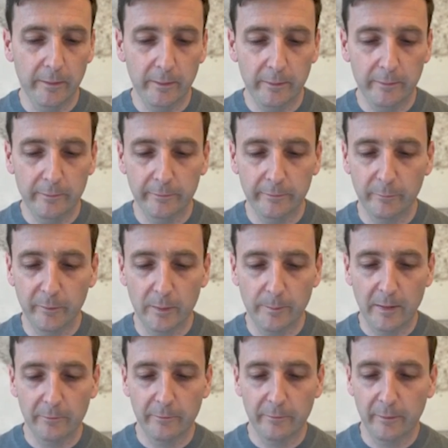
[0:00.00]
something about
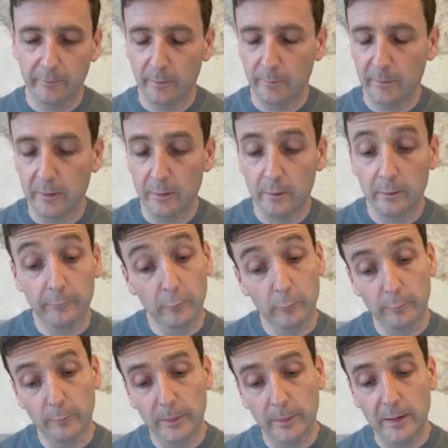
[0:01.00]
it, something useful for
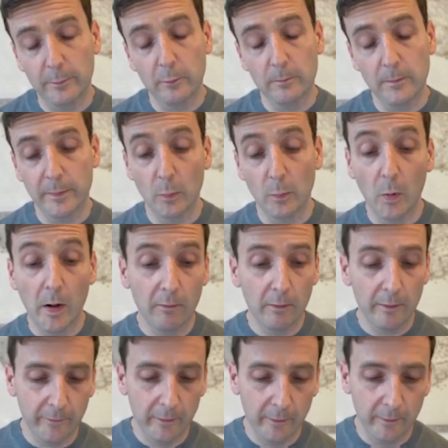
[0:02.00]
people, maybe where it
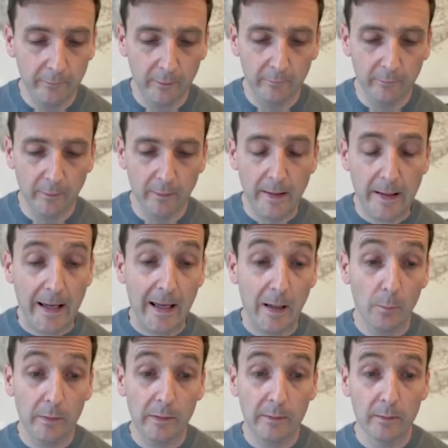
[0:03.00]
is, things like that. How
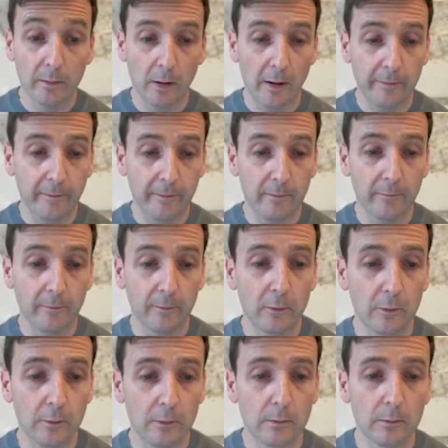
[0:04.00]
many, I tend to
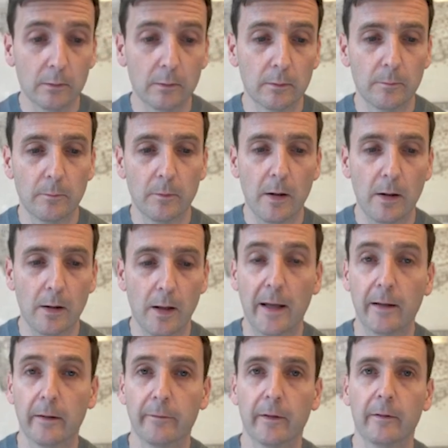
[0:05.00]

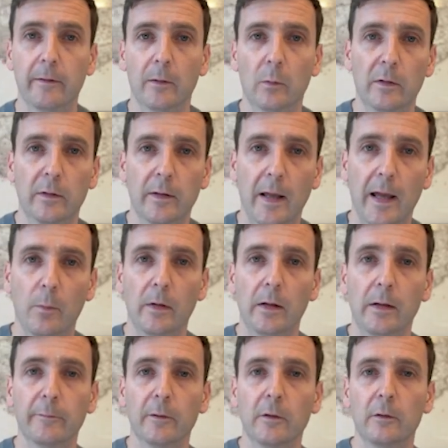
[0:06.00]
annotate it with how many
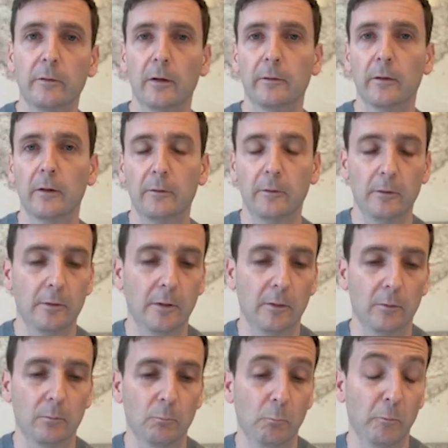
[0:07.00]
photos I took,
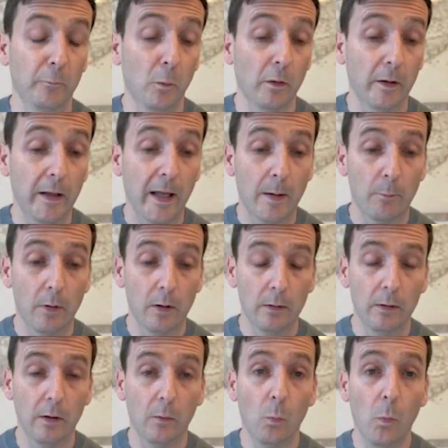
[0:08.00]
with what camera
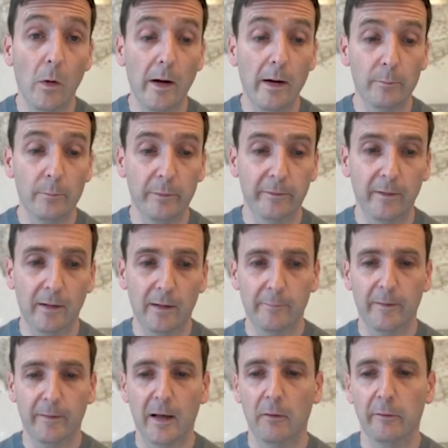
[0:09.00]
and when, particularly for
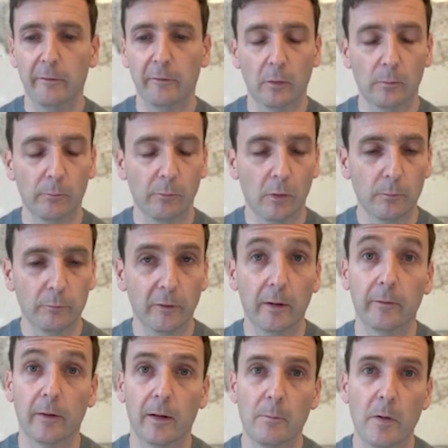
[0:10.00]
heritage objects. That
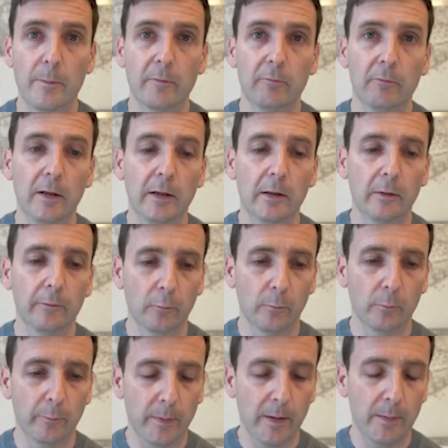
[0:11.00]
might be really useful for
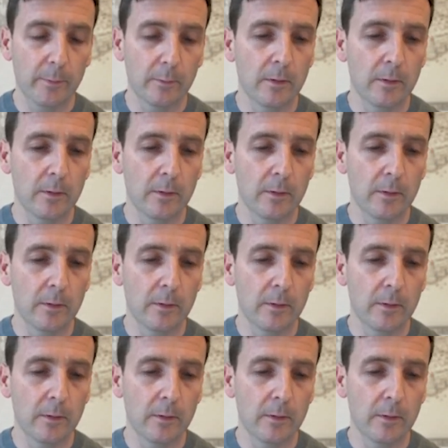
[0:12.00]
people.